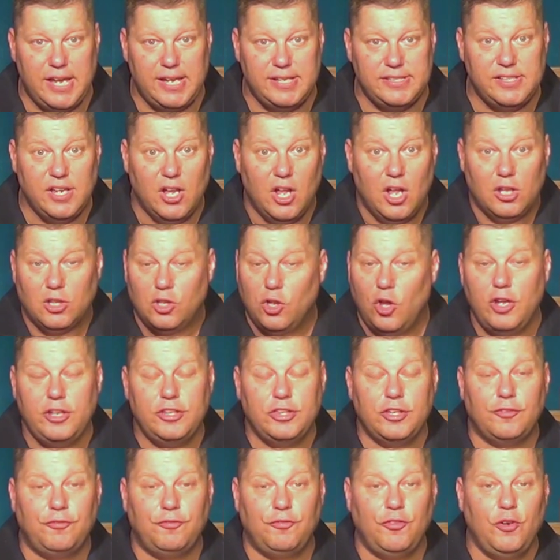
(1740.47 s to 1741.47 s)
says,
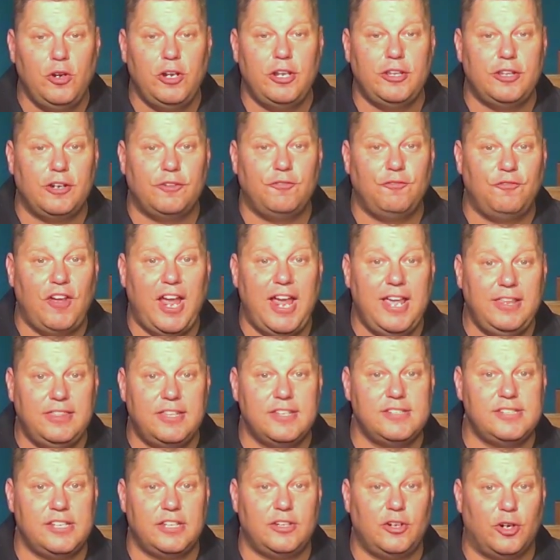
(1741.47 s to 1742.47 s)
look, the fruit of their
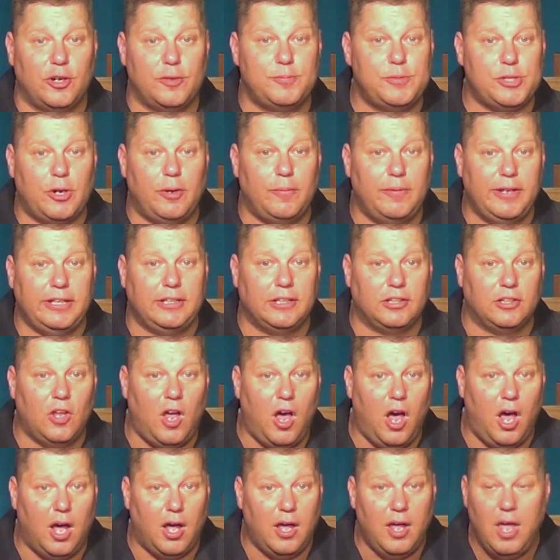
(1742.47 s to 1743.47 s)
faith is that they're observing the
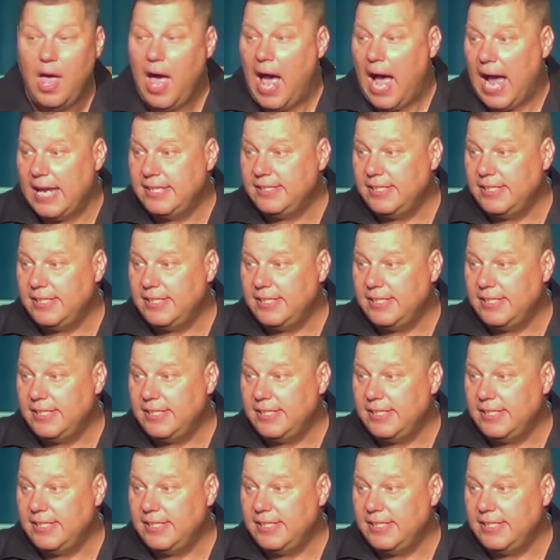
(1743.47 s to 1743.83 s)
law.